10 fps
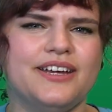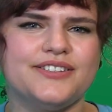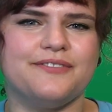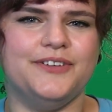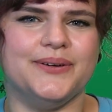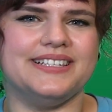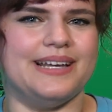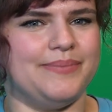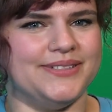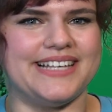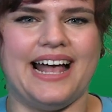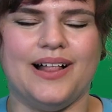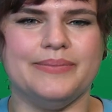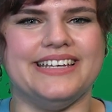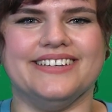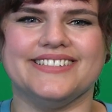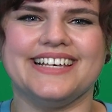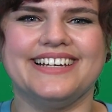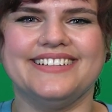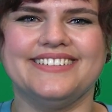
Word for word: Here's a few examples I'll be using,